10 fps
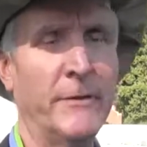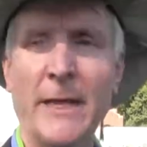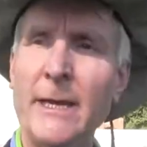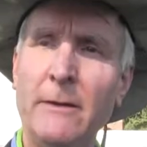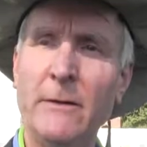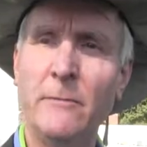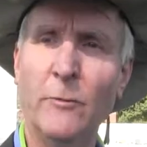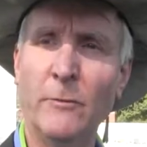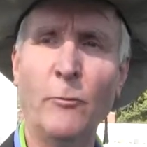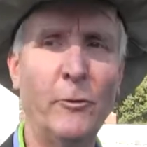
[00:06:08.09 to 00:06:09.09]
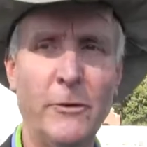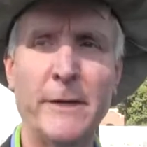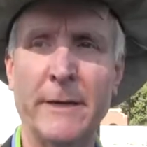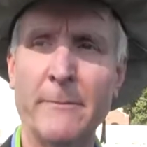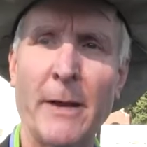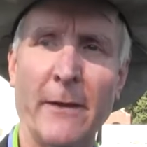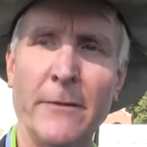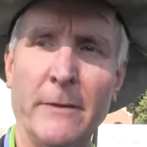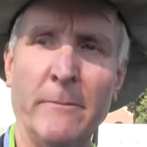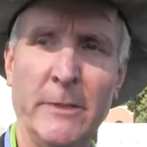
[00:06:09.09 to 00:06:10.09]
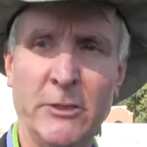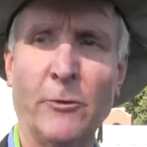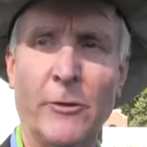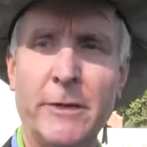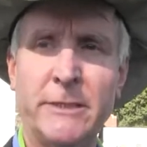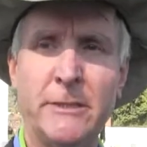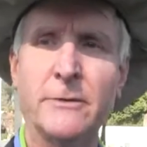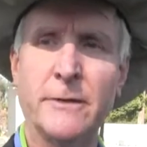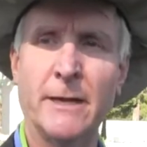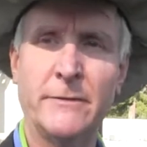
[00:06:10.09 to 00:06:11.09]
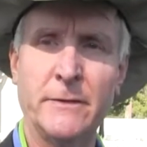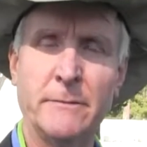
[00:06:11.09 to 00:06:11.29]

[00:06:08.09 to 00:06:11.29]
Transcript: they were worried about the majority tyrannizing